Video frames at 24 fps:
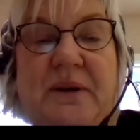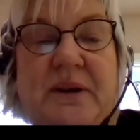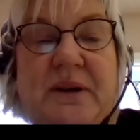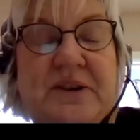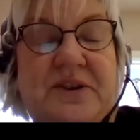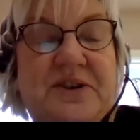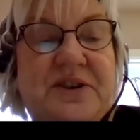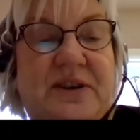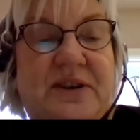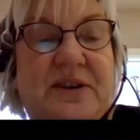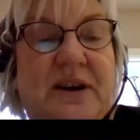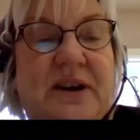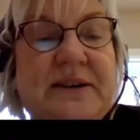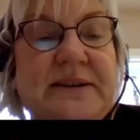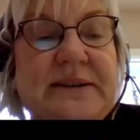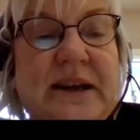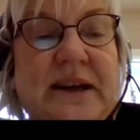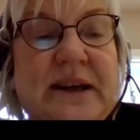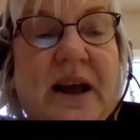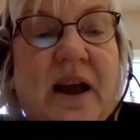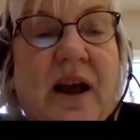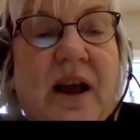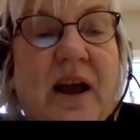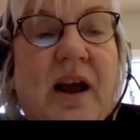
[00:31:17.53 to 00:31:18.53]
Angela.
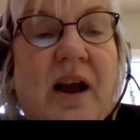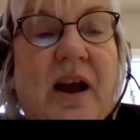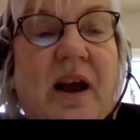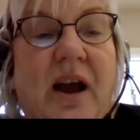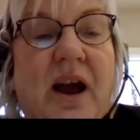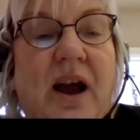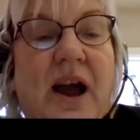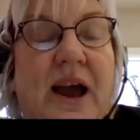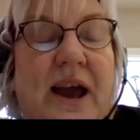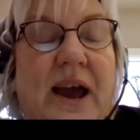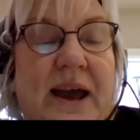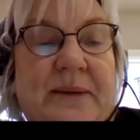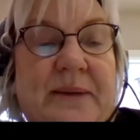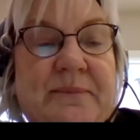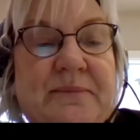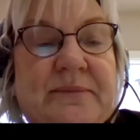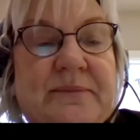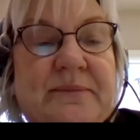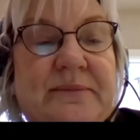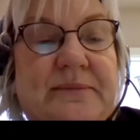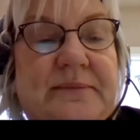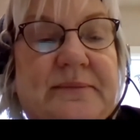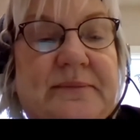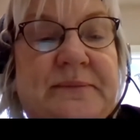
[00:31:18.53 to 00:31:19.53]

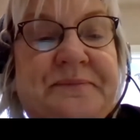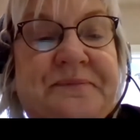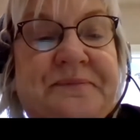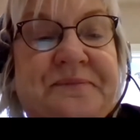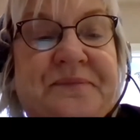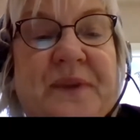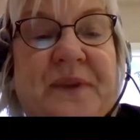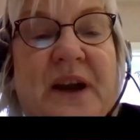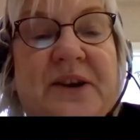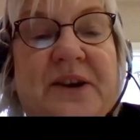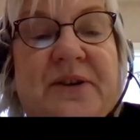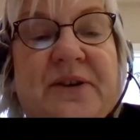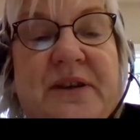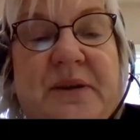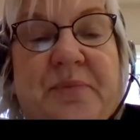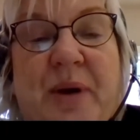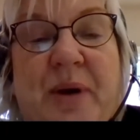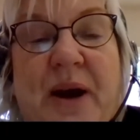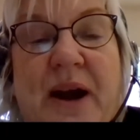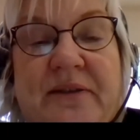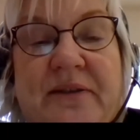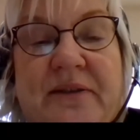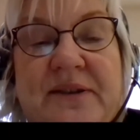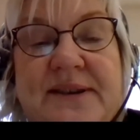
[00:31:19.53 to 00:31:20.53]
Another
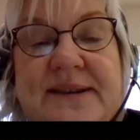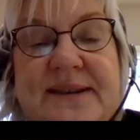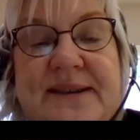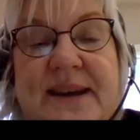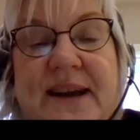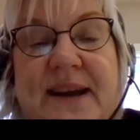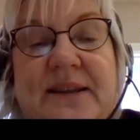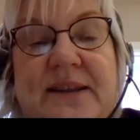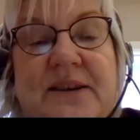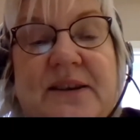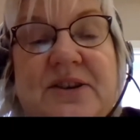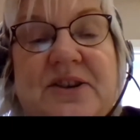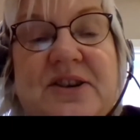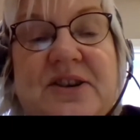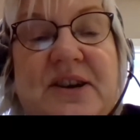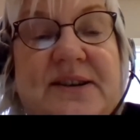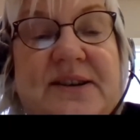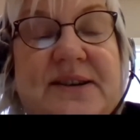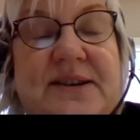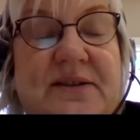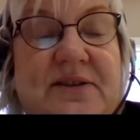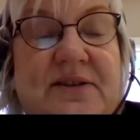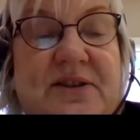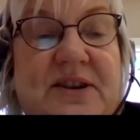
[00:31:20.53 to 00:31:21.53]
parent saying that
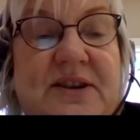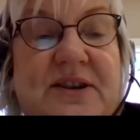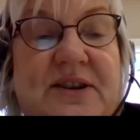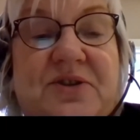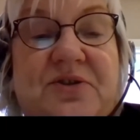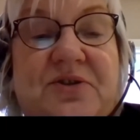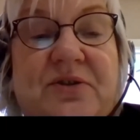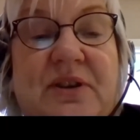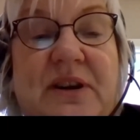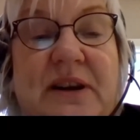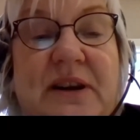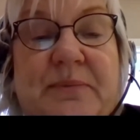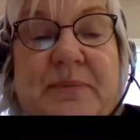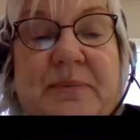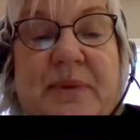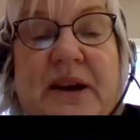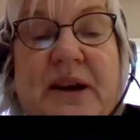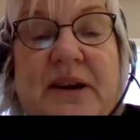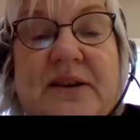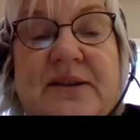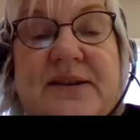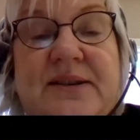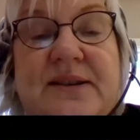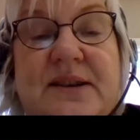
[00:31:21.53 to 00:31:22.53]
she's struggling
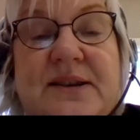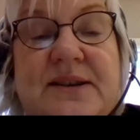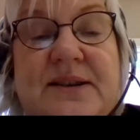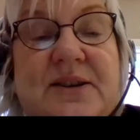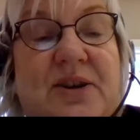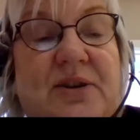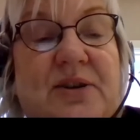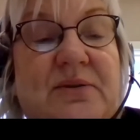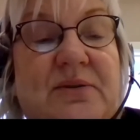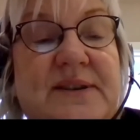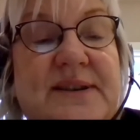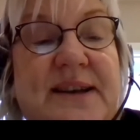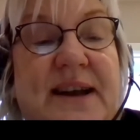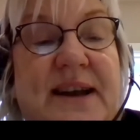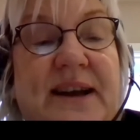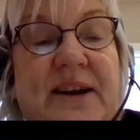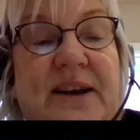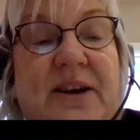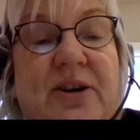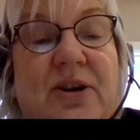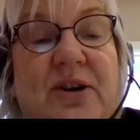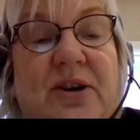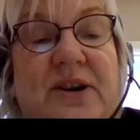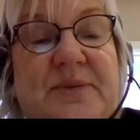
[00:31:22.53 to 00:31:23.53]
because the school
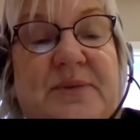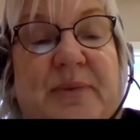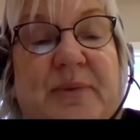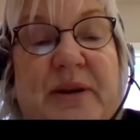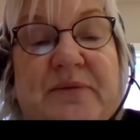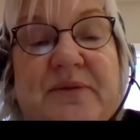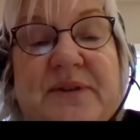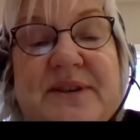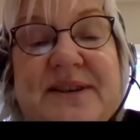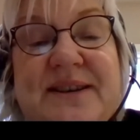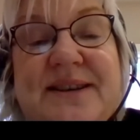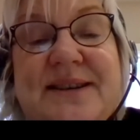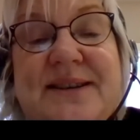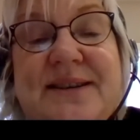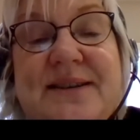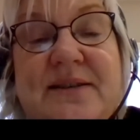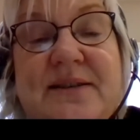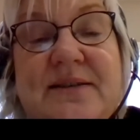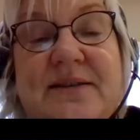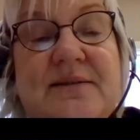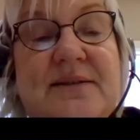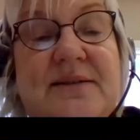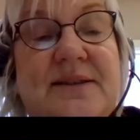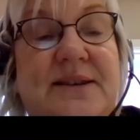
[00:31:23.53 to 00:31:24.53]
SENCO has been
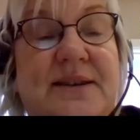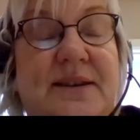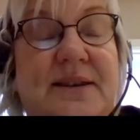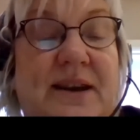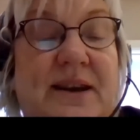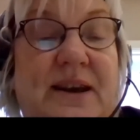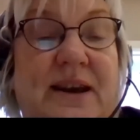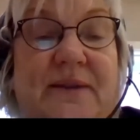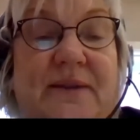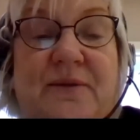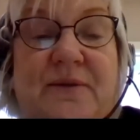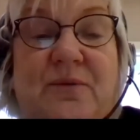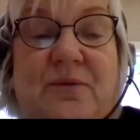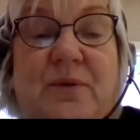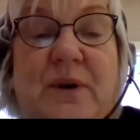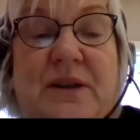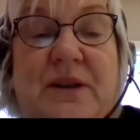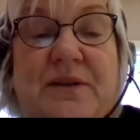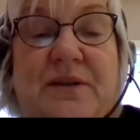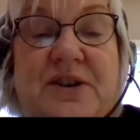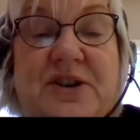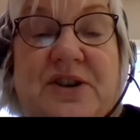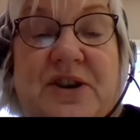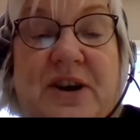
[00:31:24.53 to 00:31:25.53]
resistant even
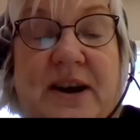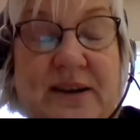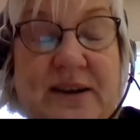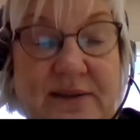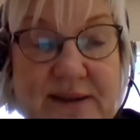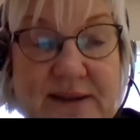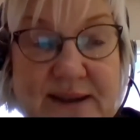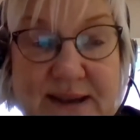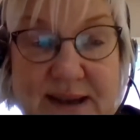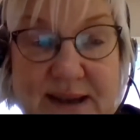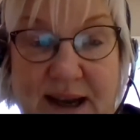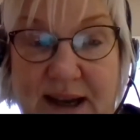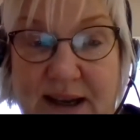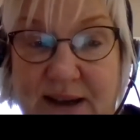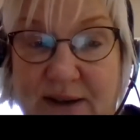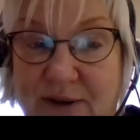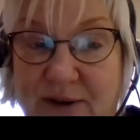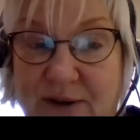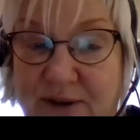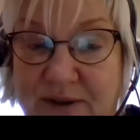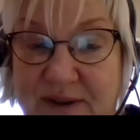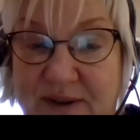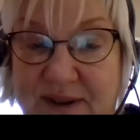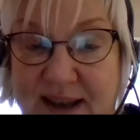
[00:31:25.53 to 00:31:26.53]
with the child's
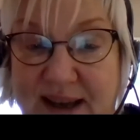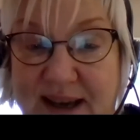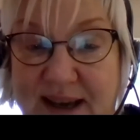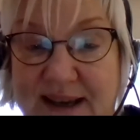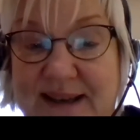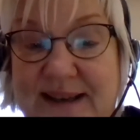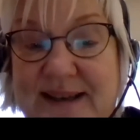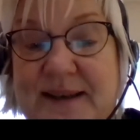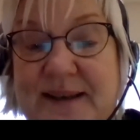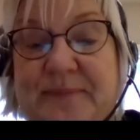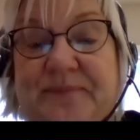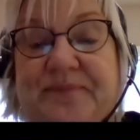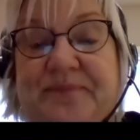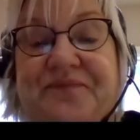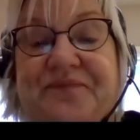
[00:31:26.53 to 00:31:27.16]
diagnosis,